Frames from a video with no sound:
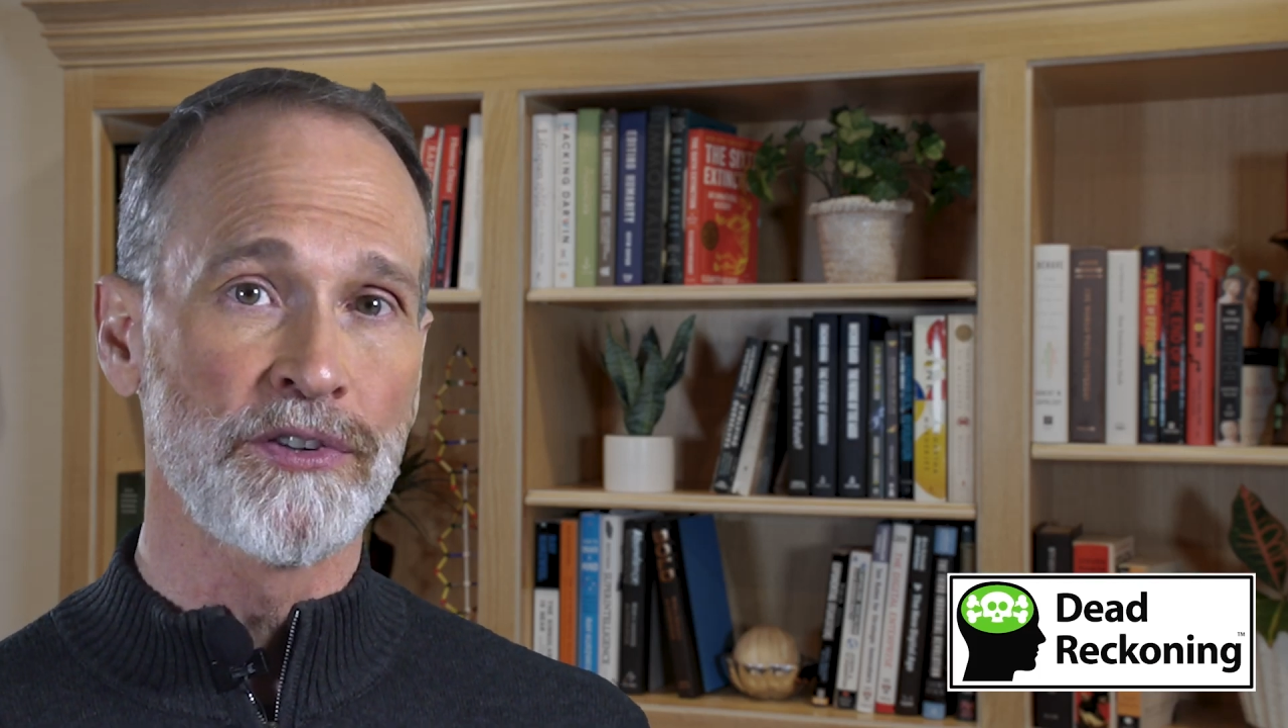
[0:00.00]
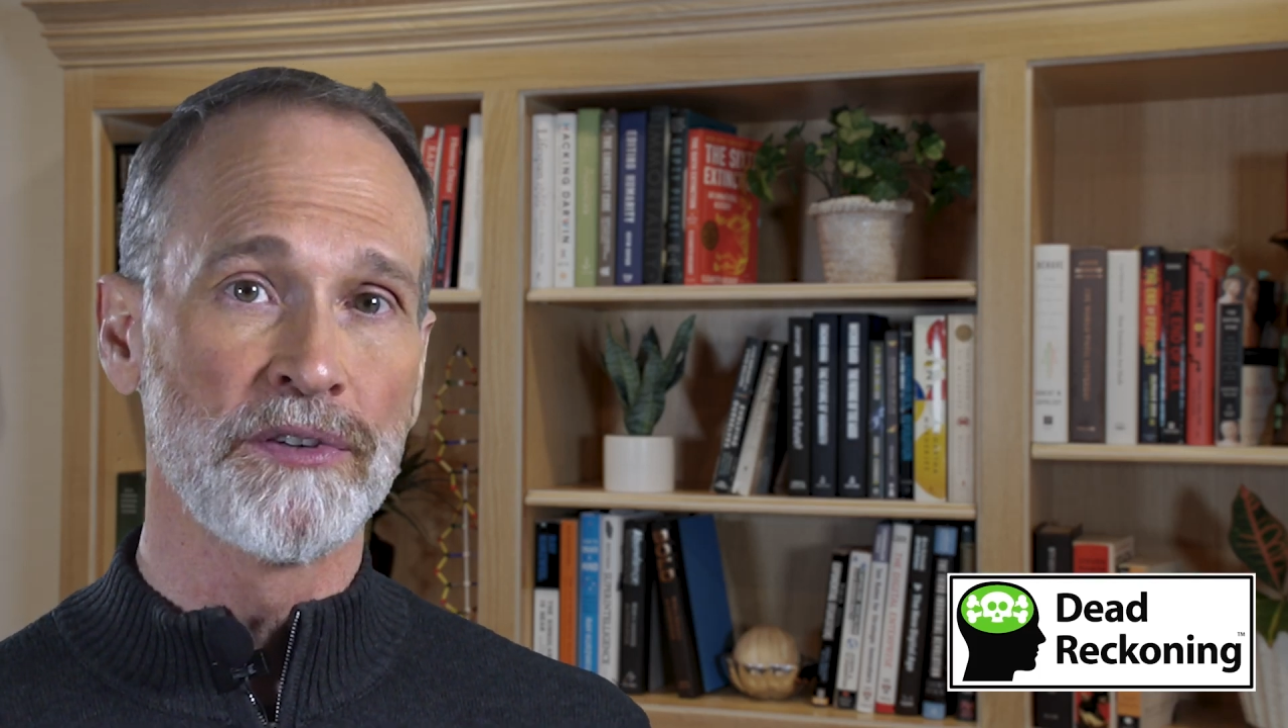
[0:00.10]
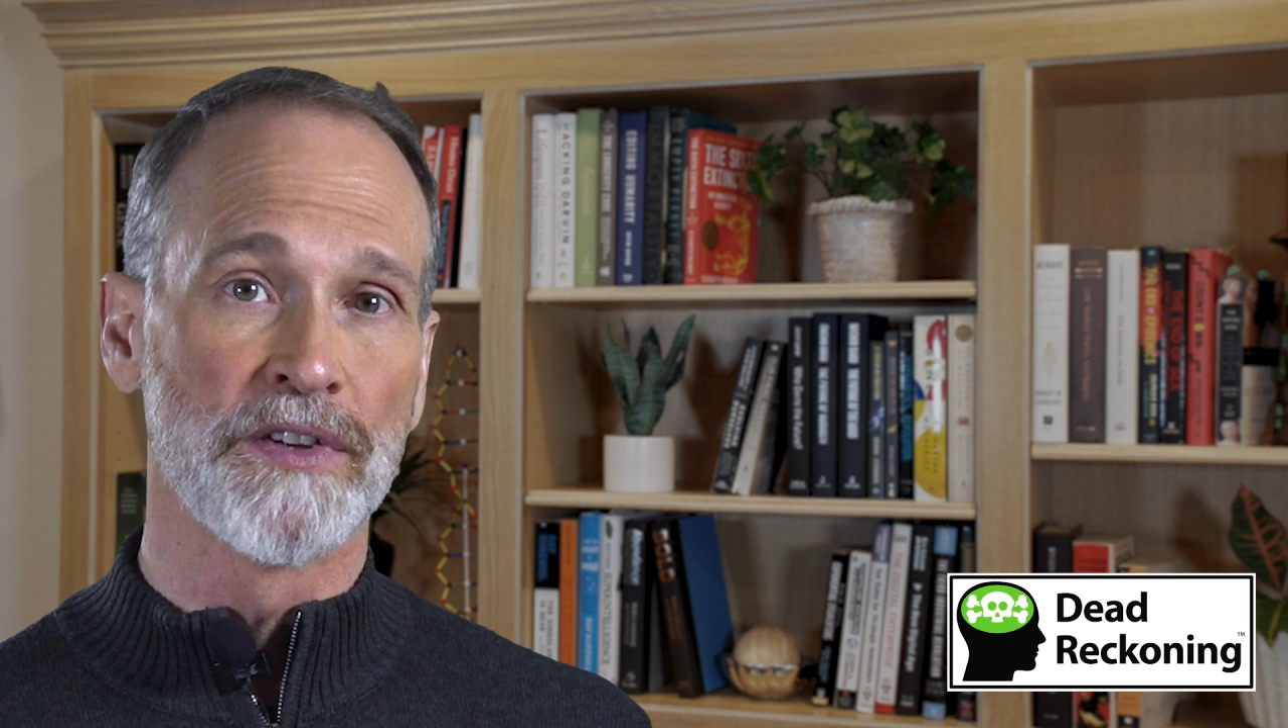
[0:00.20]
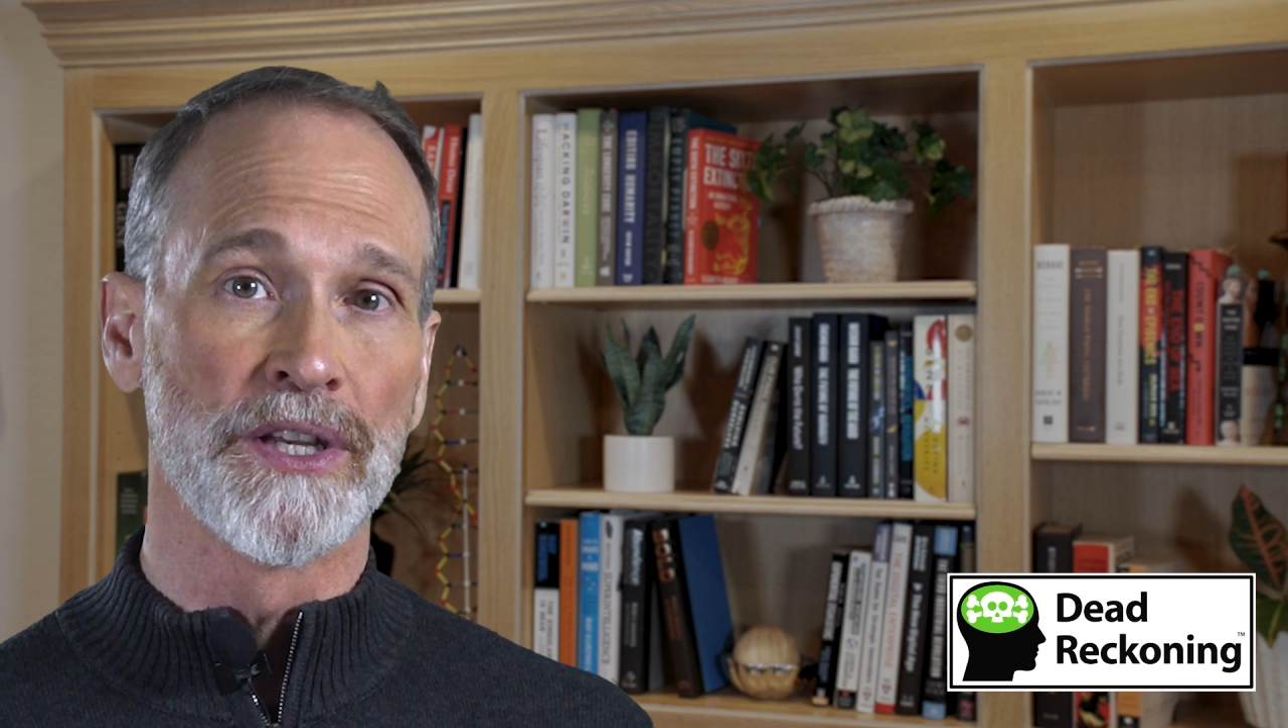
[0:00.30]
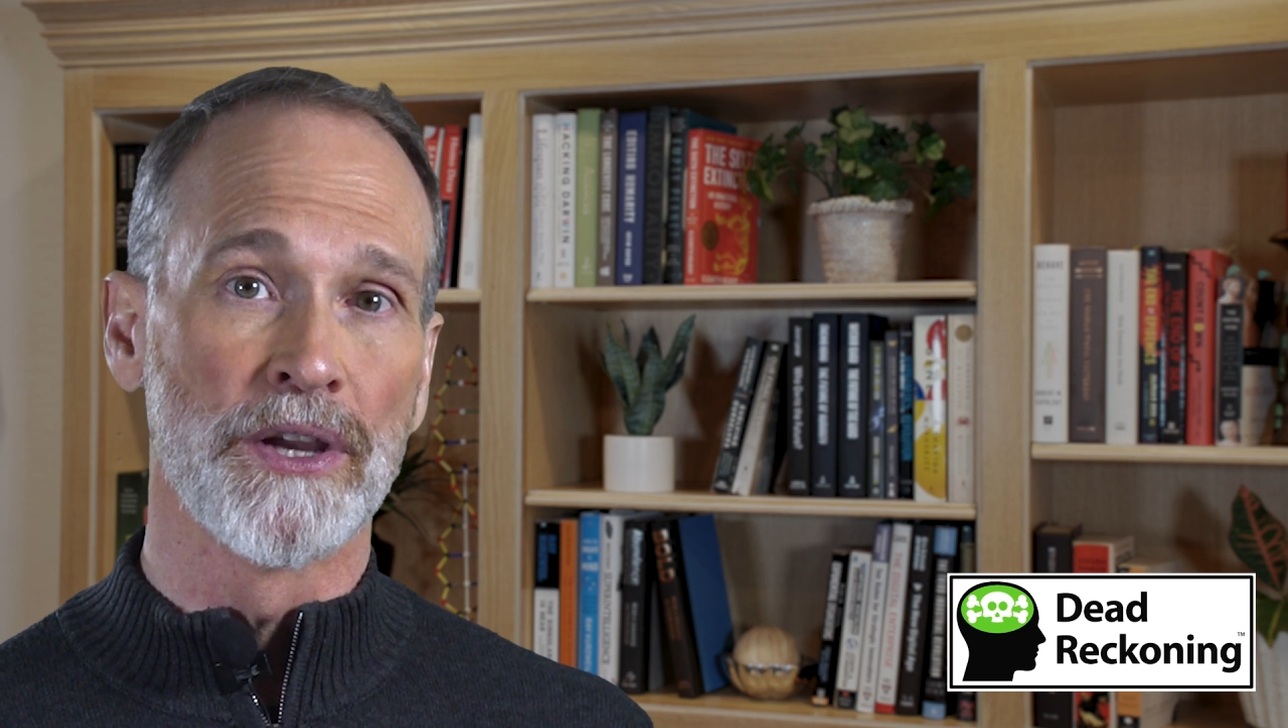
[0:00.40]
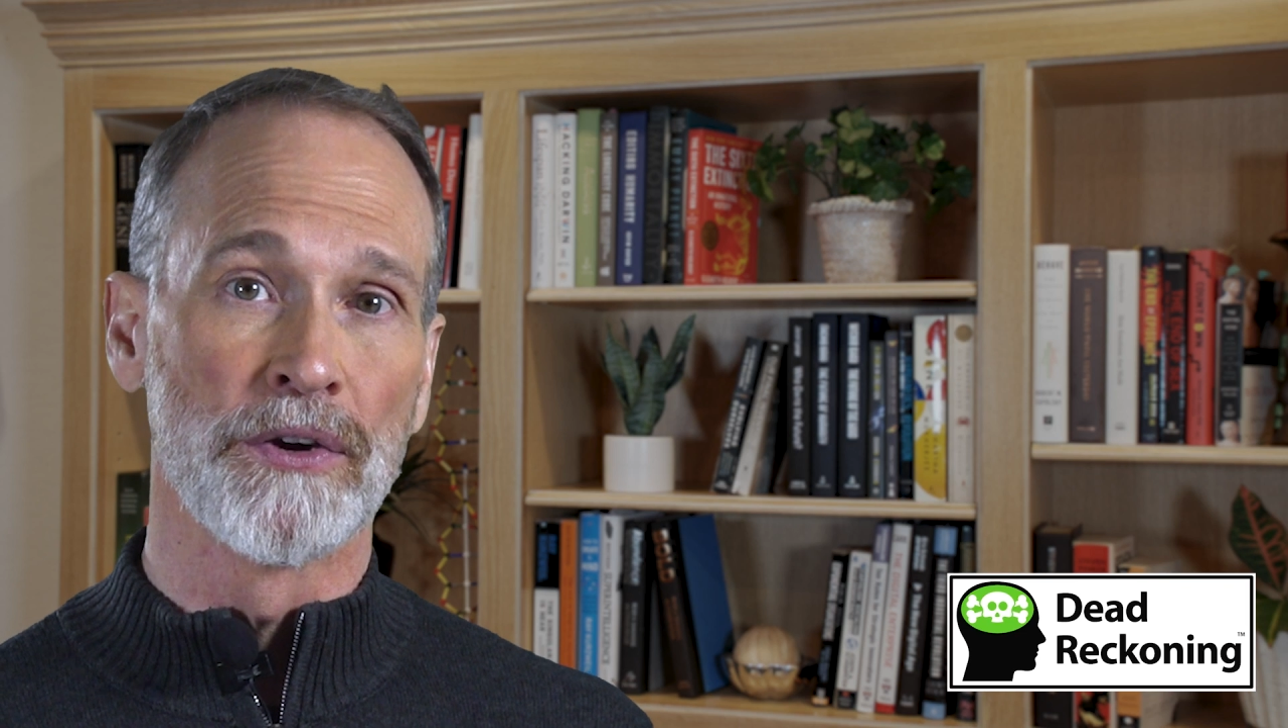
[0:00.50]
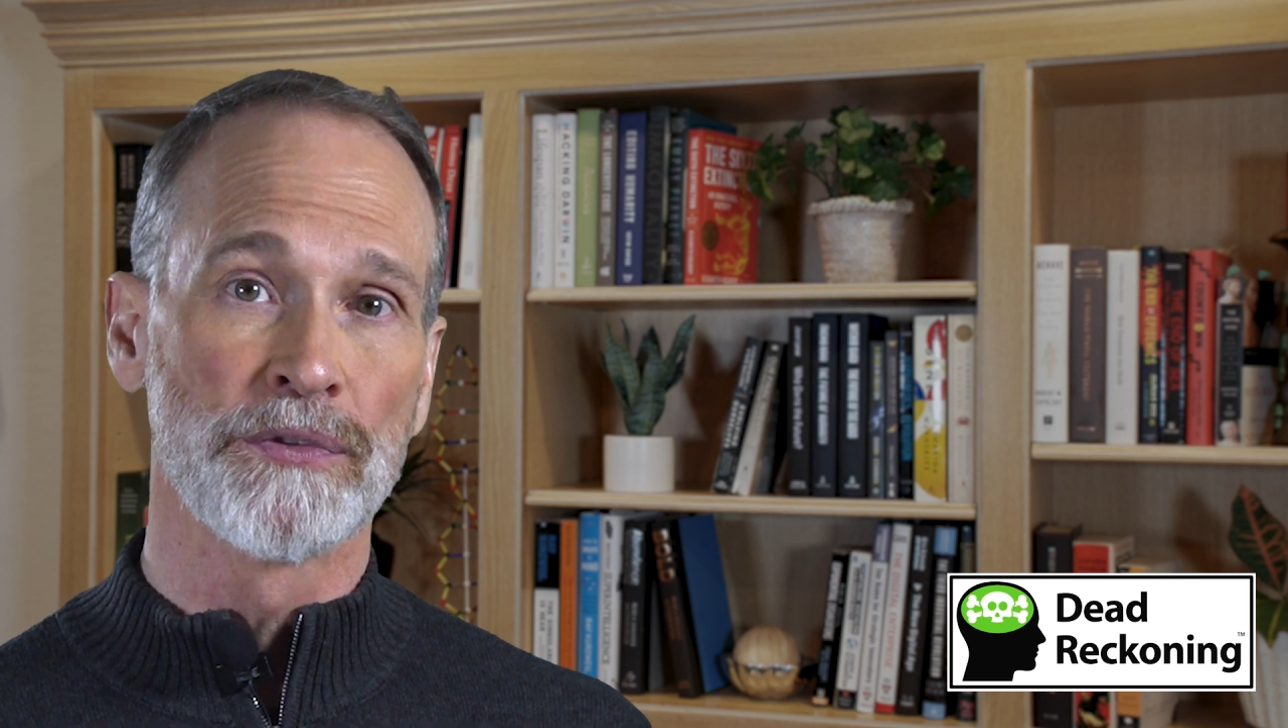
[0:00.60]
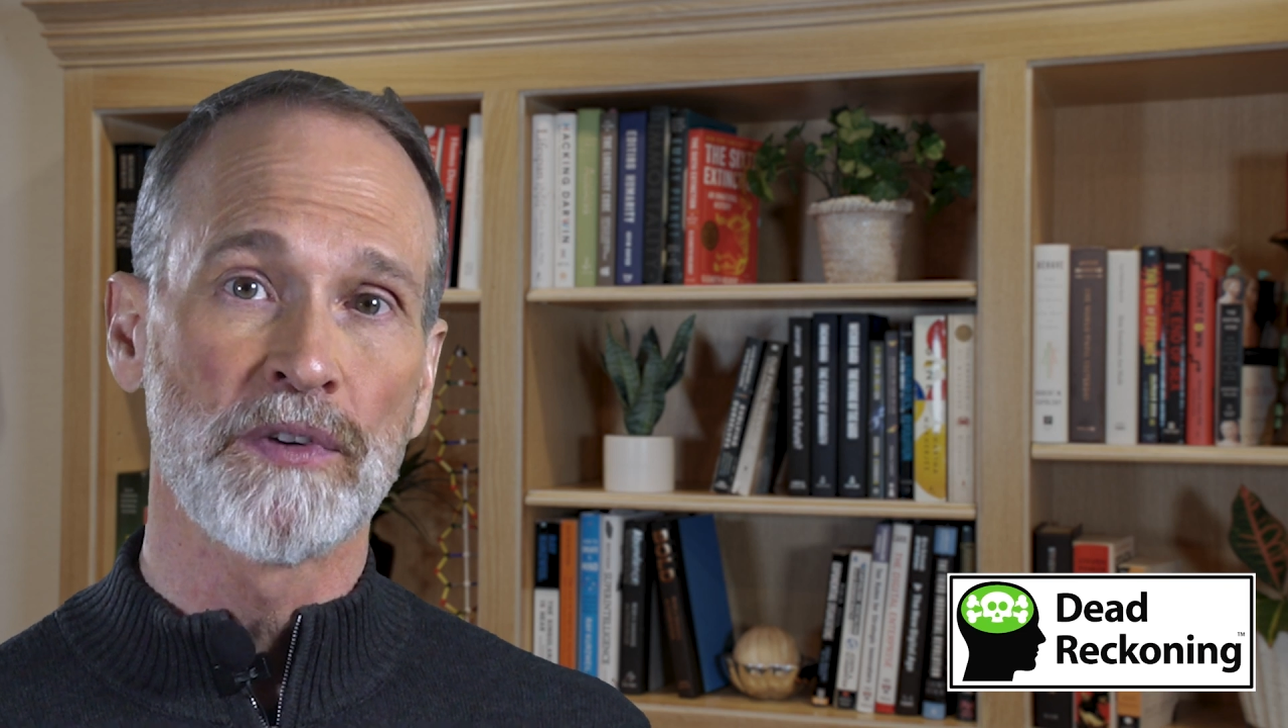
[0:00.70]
two videos,